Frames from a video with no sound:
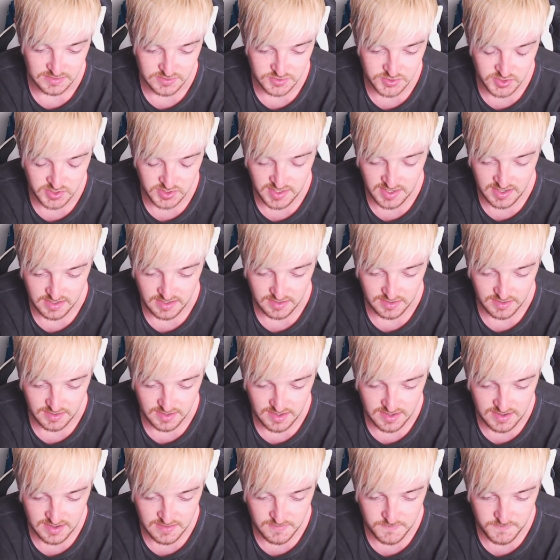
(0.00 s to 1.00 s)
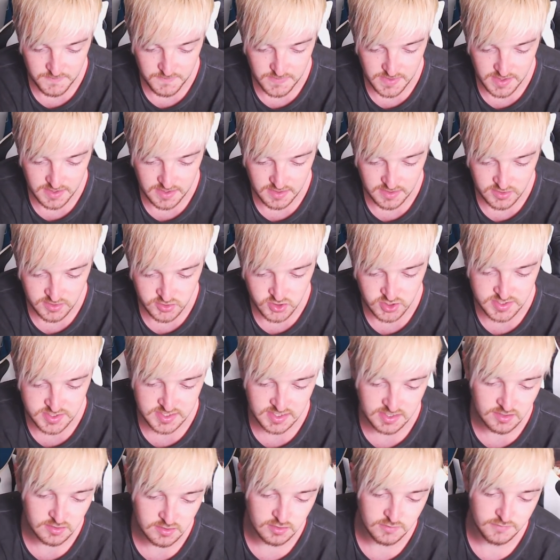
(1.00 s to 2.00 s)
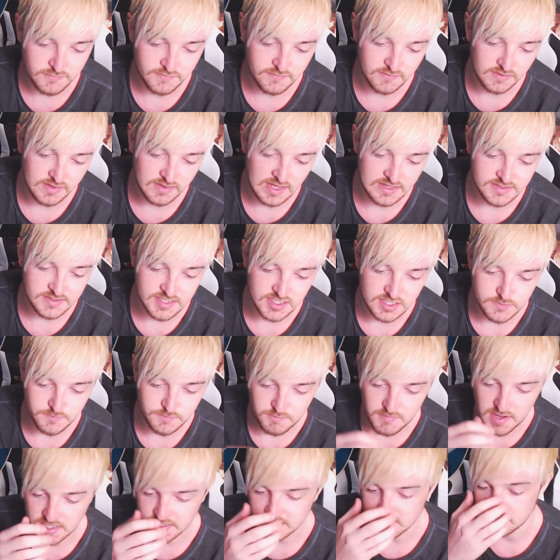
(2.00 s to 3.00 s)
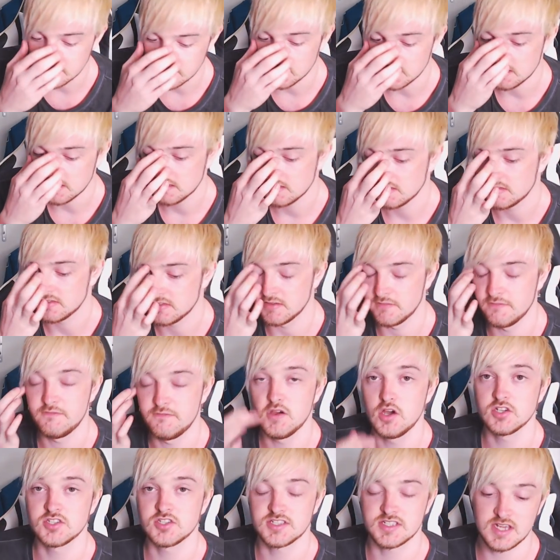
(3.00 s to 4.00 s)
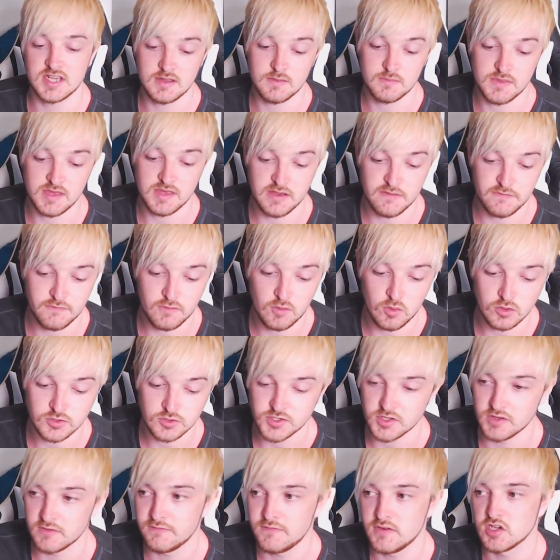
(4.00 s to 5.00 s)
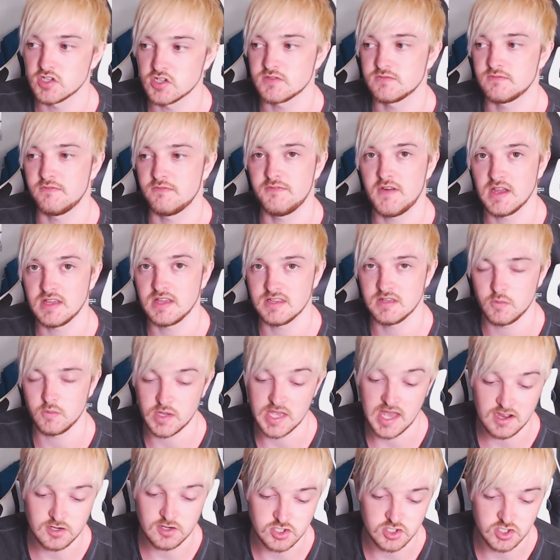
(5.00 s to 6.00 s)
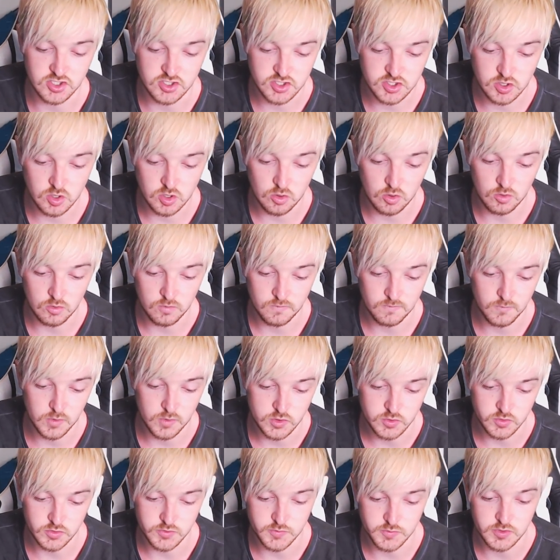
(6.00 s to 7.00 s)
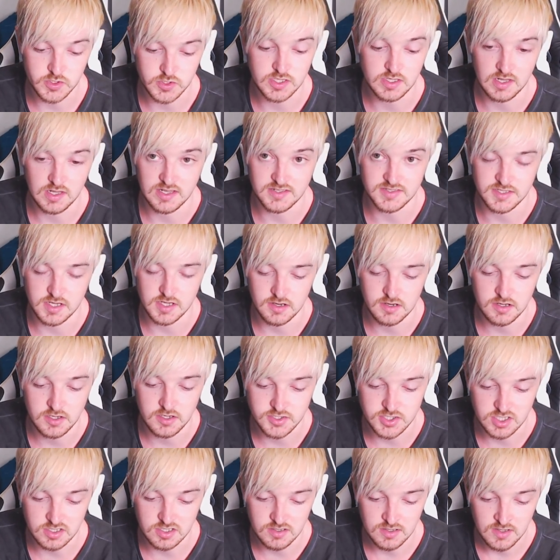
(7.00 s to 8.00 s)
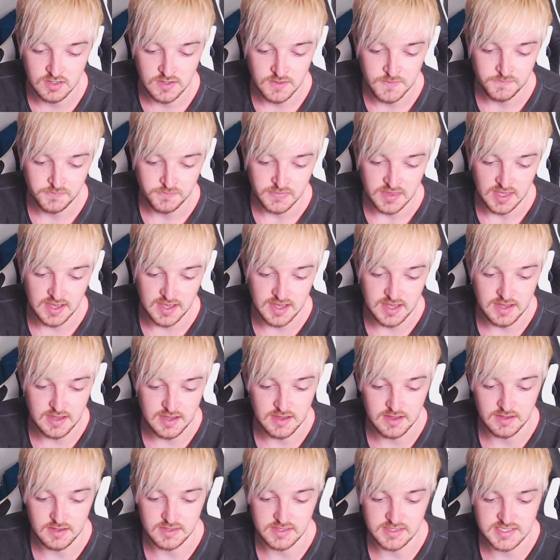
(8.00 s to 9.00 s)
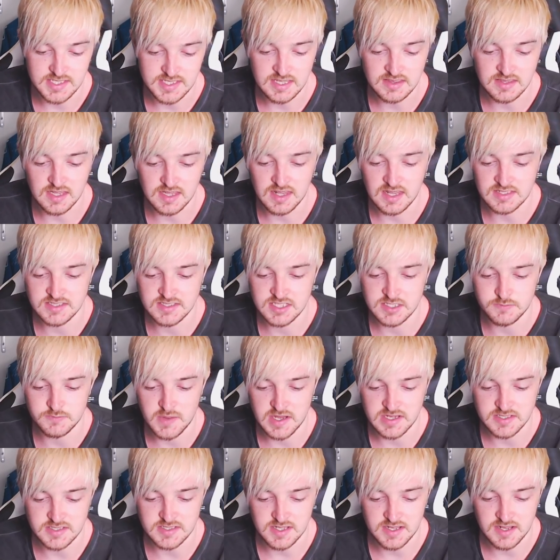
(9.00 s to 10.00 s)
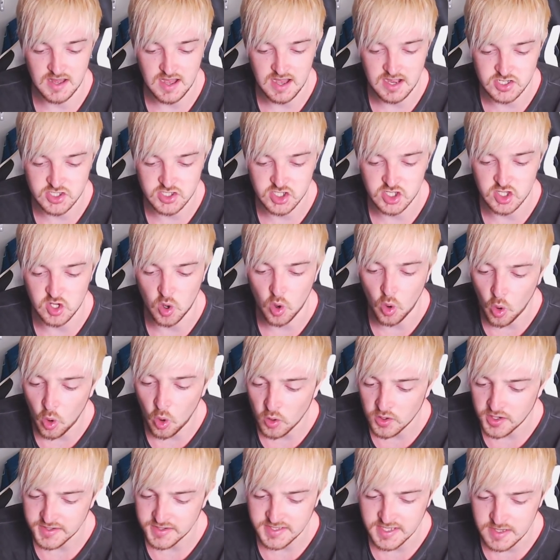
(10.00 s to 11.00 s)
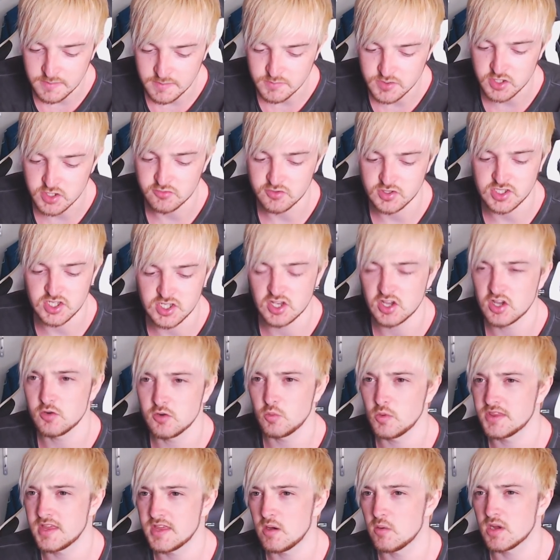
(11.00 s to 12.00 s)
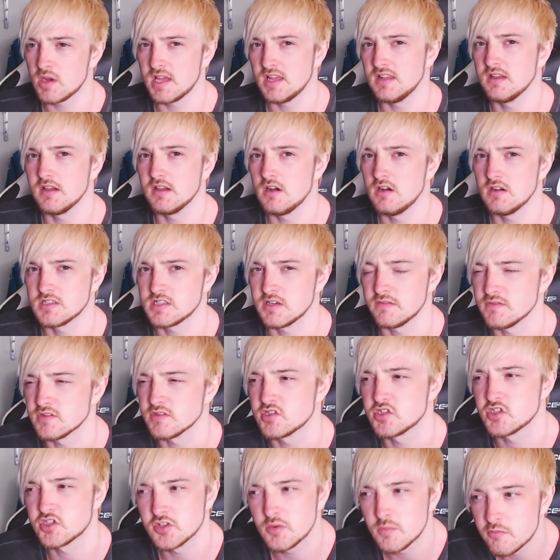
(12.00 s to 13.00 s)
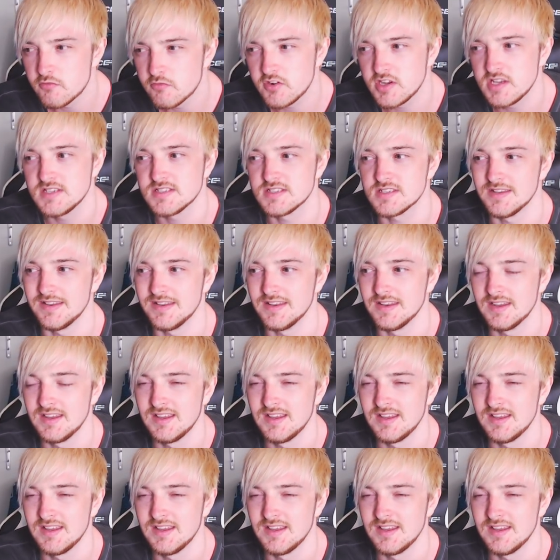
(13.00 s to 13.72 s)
it. Interesting enough, Lancer's master, the first time they fought, so the first fight that we actually saw, which was between Lancer and Archer, he said that Lancer's master actually ordered him to return without killing Archer for some reason.